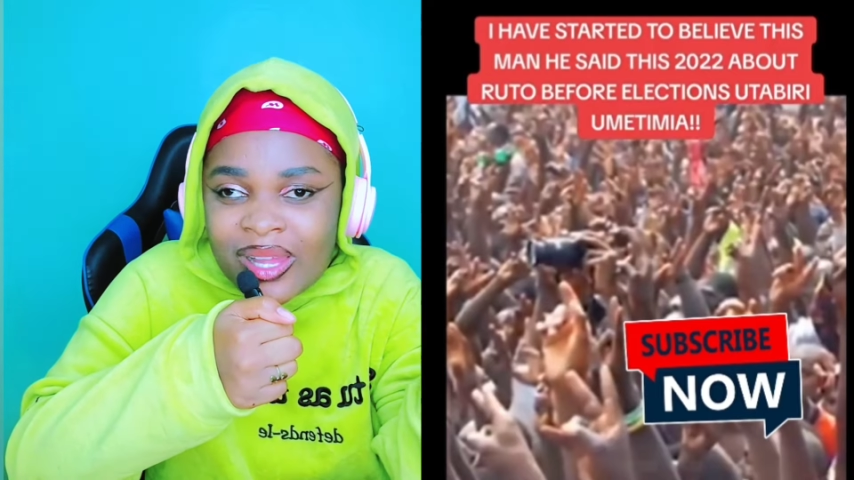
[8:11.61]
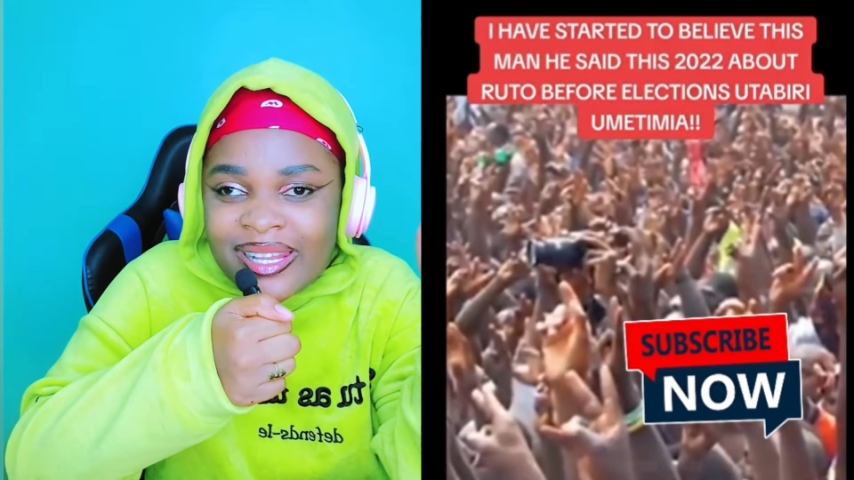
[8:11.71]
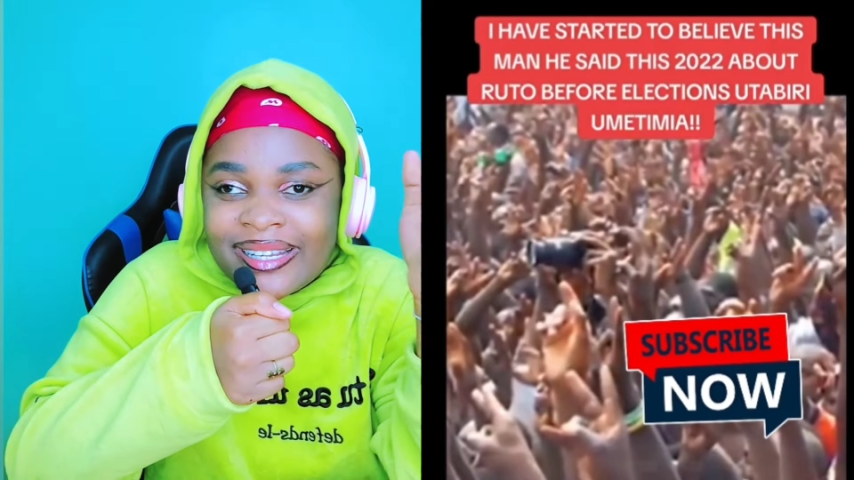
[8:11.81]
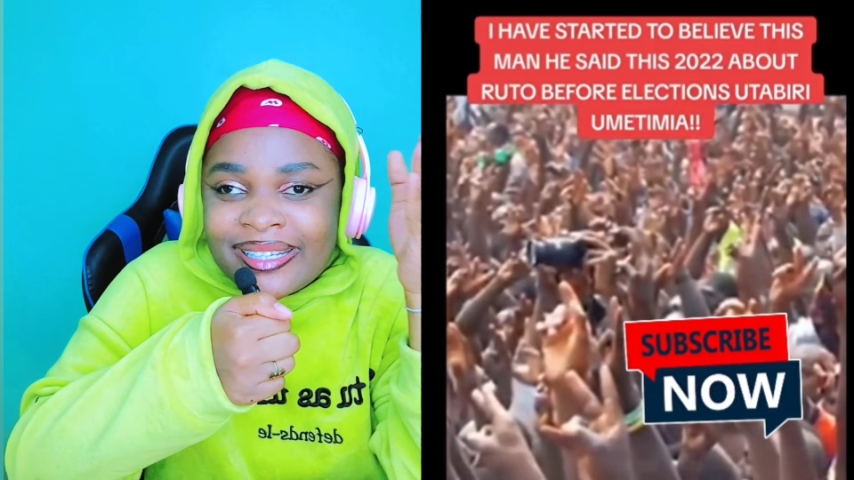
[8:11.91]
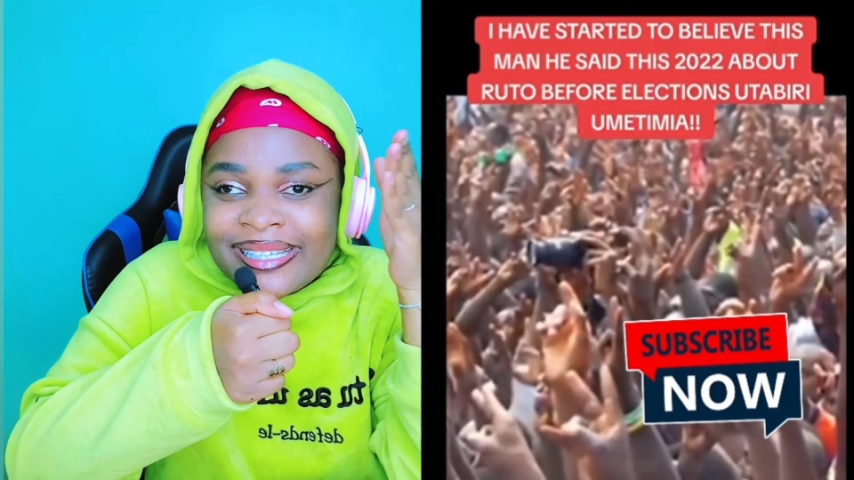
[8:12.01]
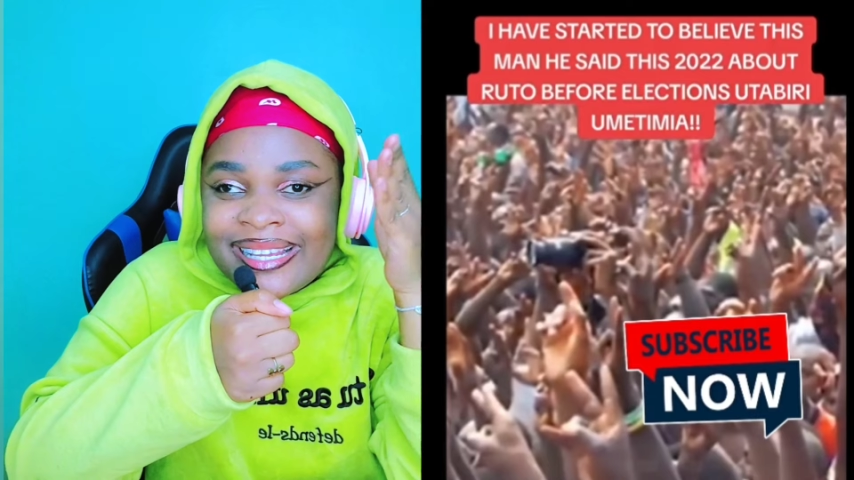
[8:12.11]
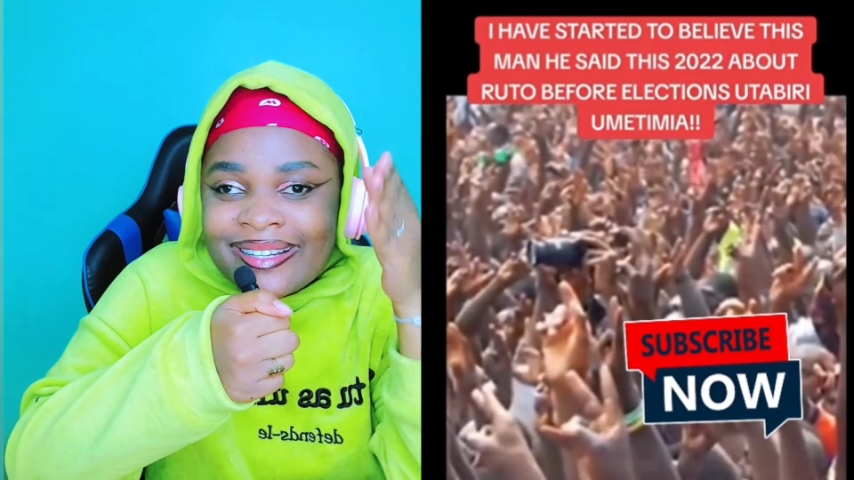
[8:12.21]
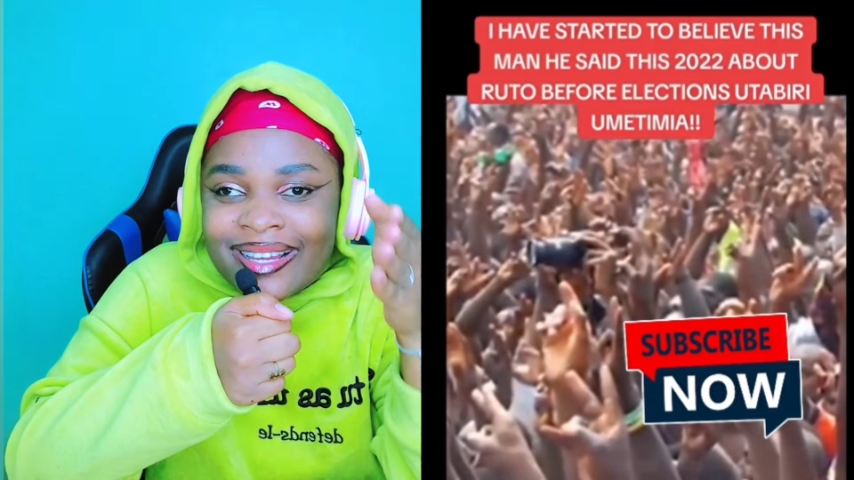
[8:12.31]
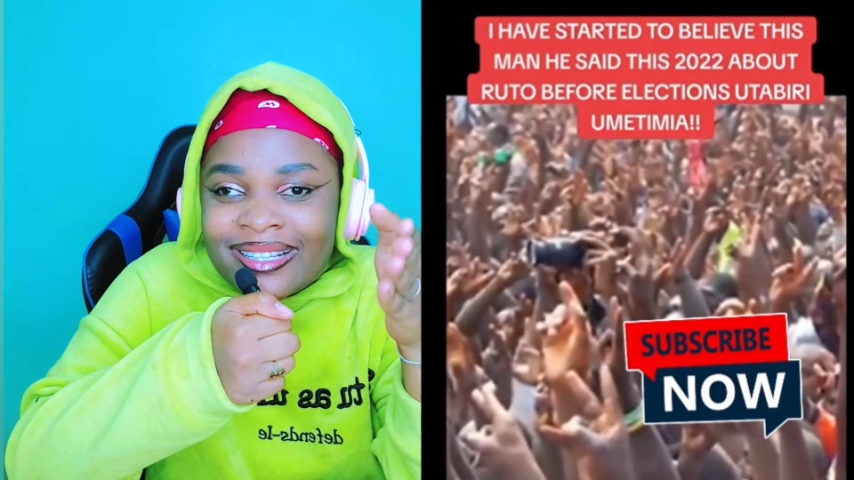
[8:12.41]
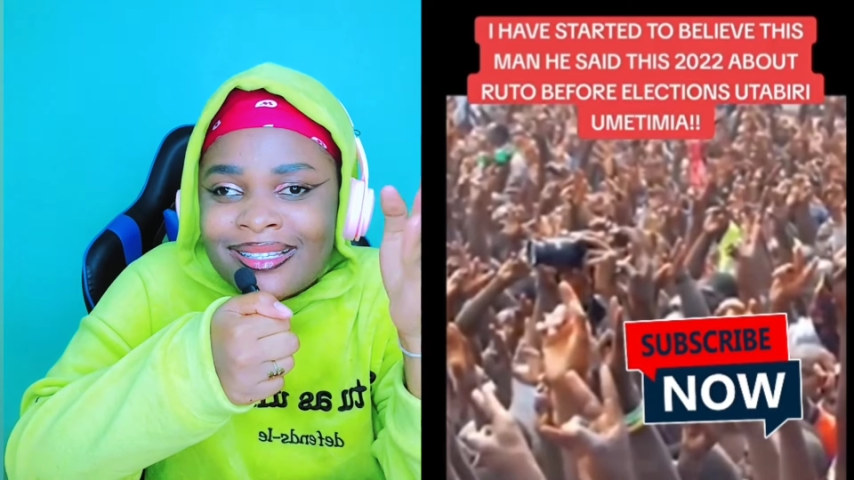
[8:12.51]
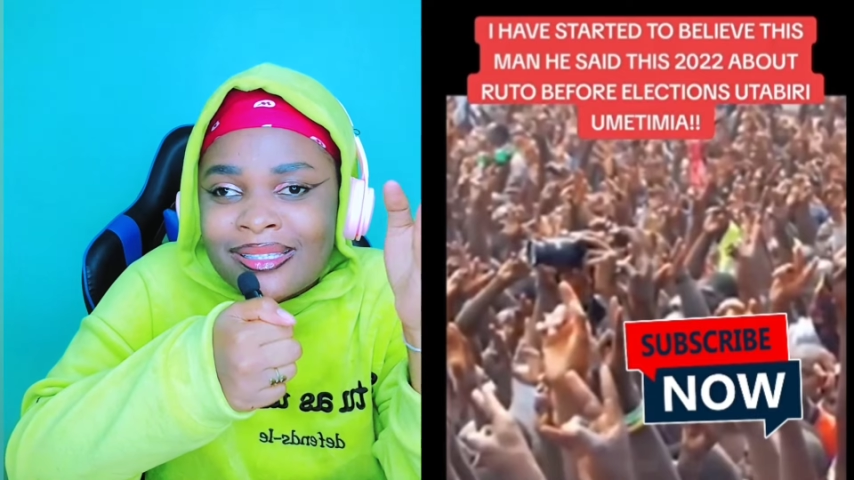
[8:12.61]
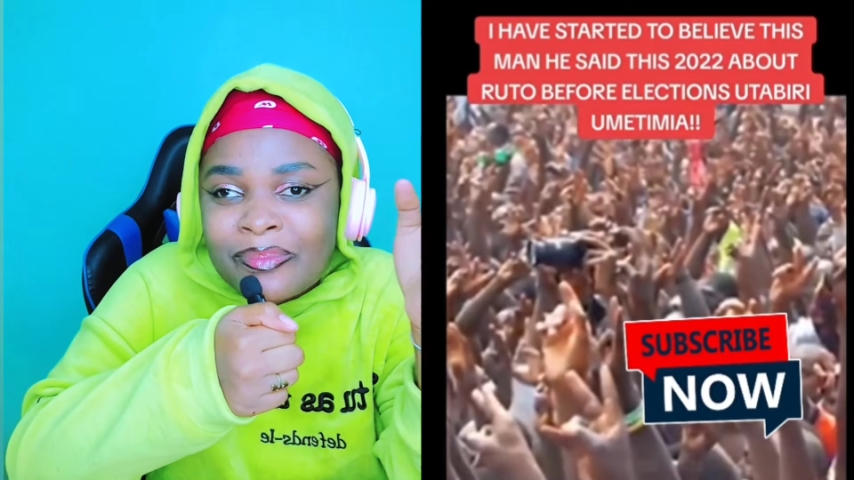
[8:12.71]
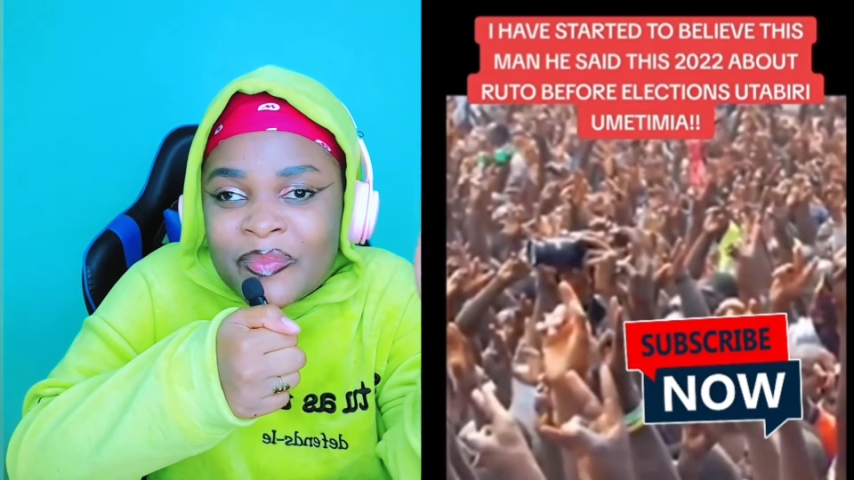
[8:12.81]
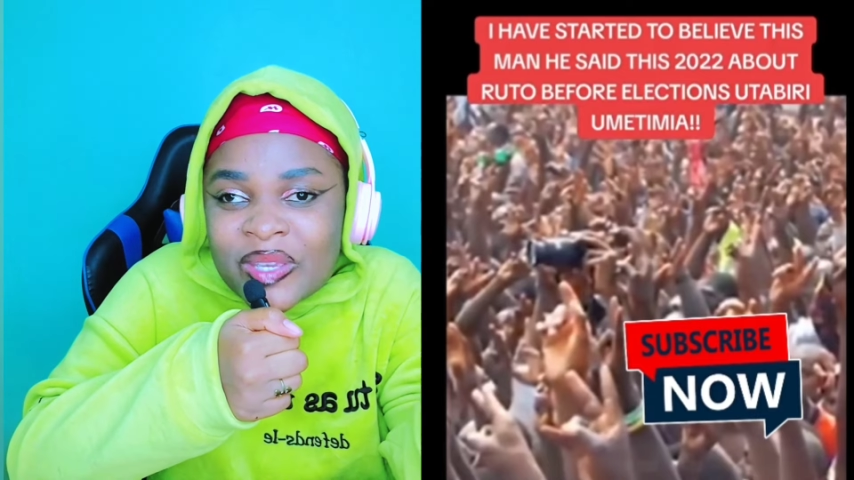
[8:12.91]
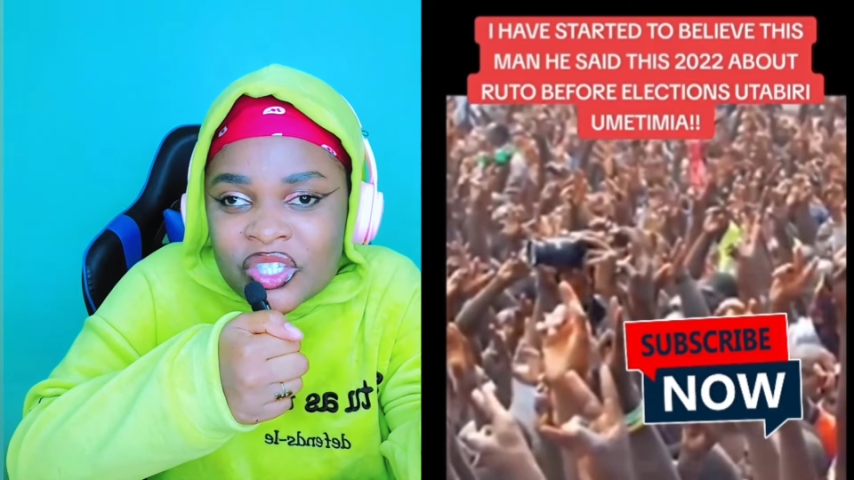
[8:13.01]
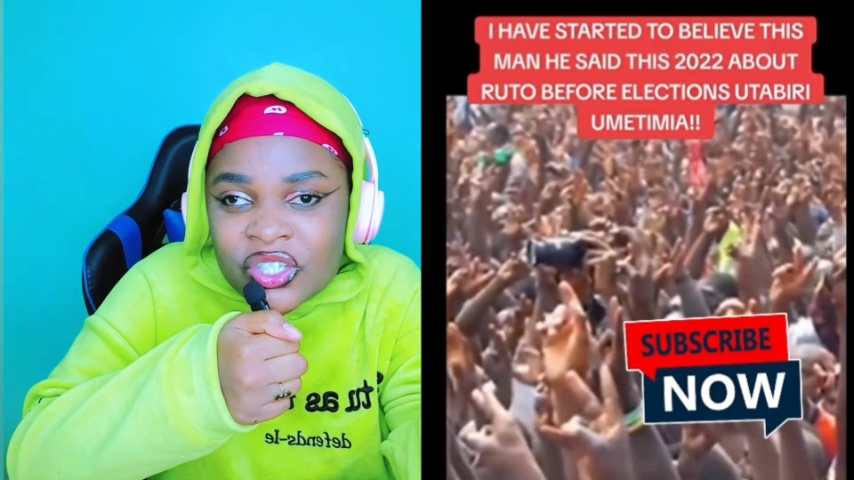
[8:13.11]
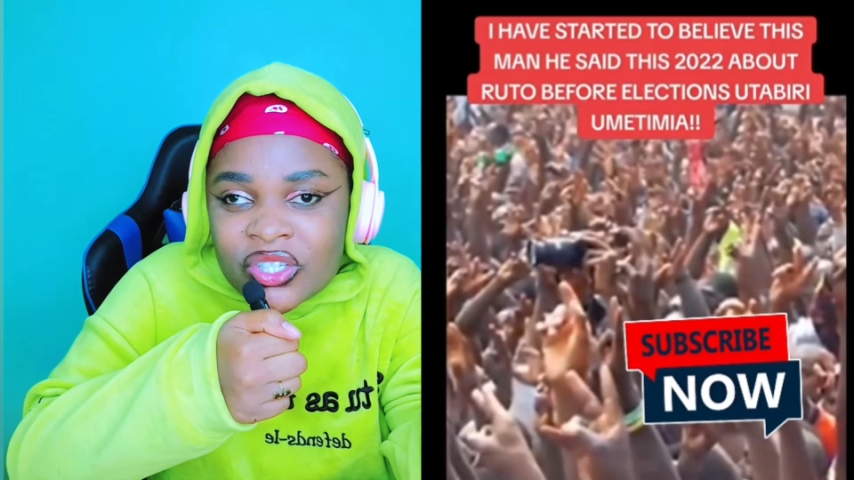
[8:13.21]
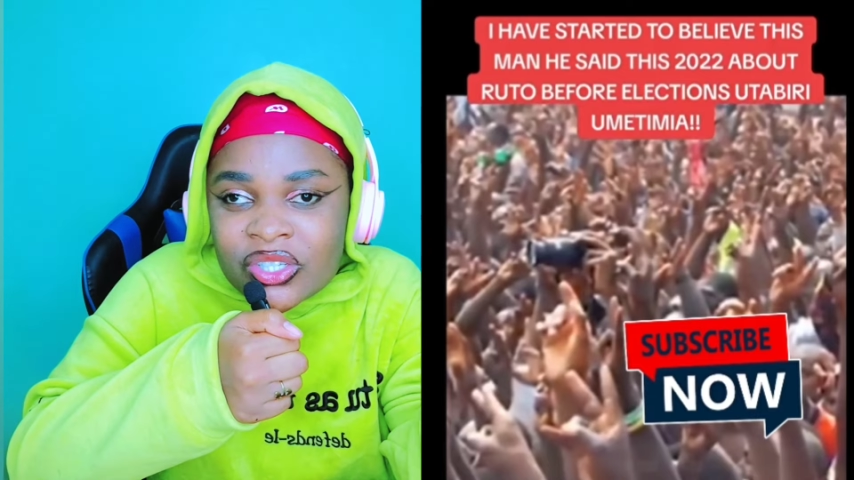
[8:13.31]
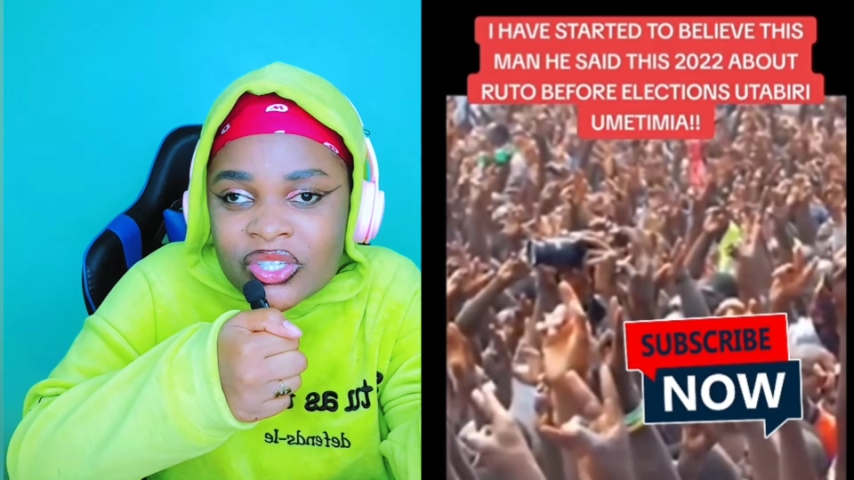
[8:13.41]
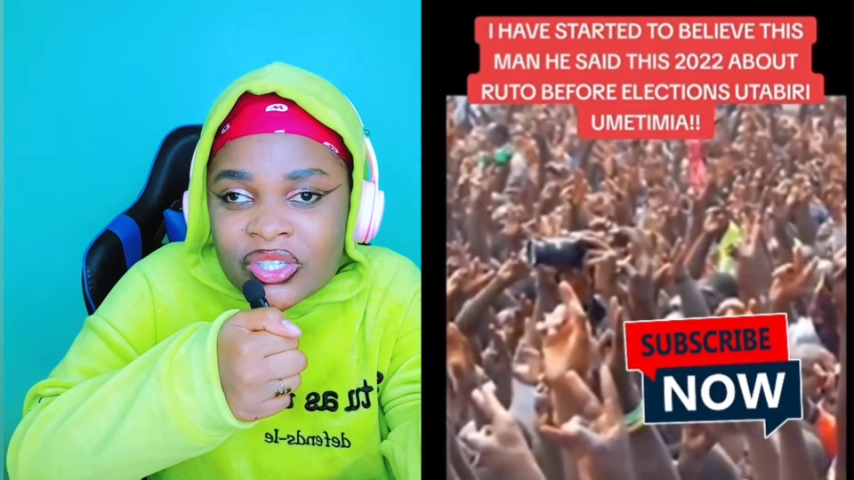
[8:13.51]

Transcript: like direct speech.